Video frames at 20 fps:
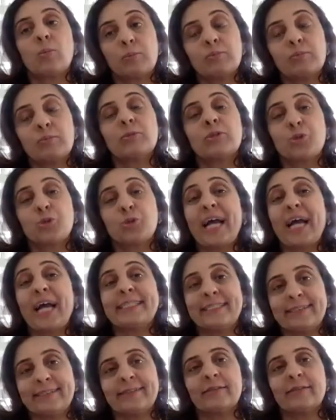
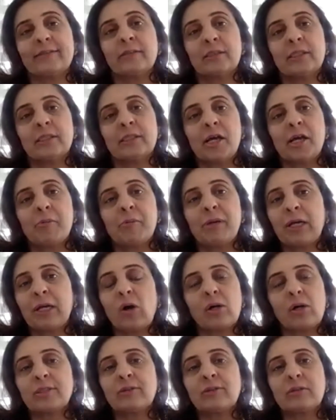twice,
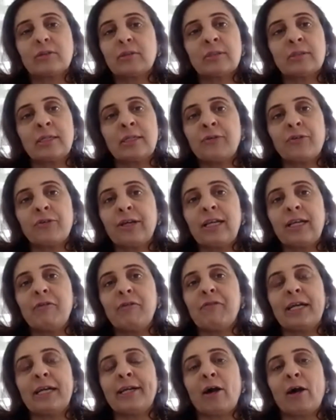because it really
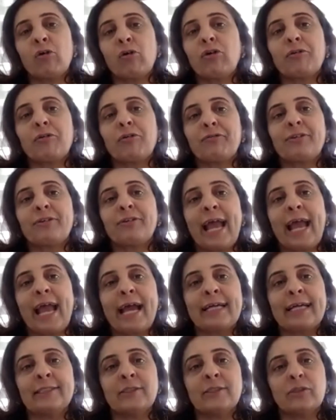went out of the
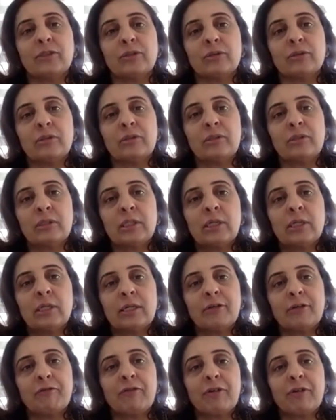hands,
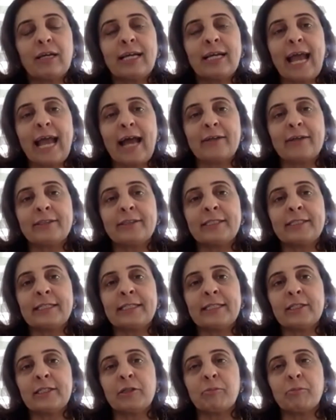the
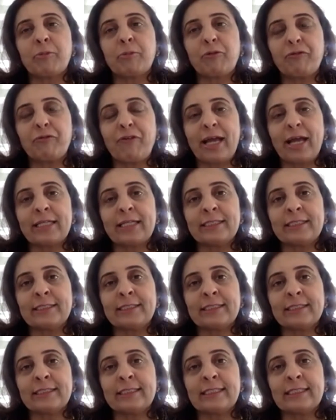vulgarity, the
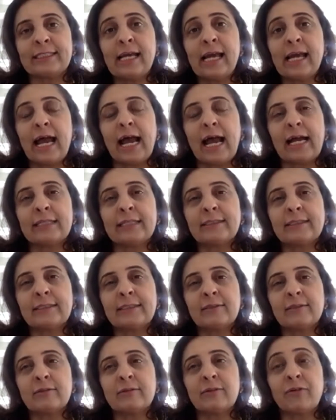profanity,
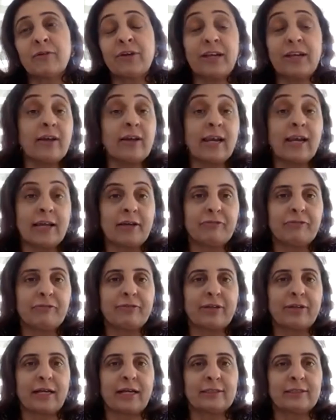and real life
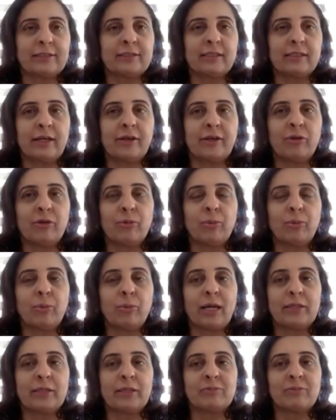threats. Like, you
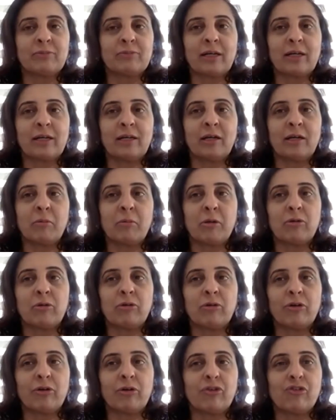get worried about
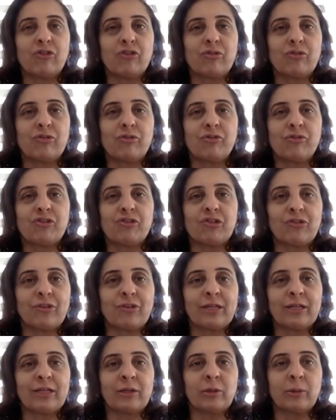your
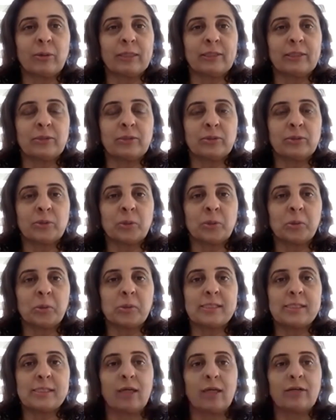children going to
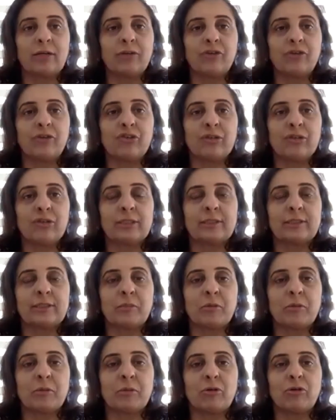schools and
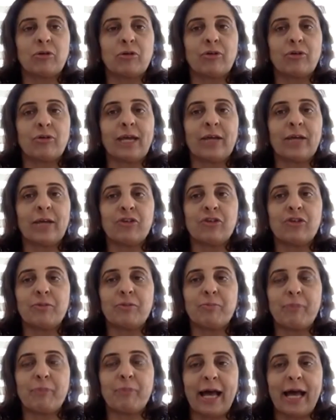colleges, about your
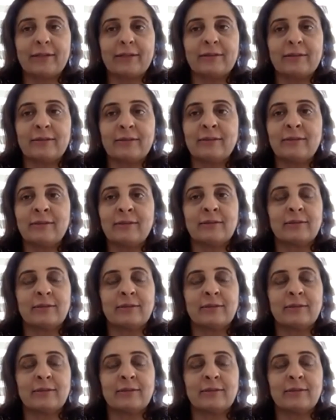aged parents.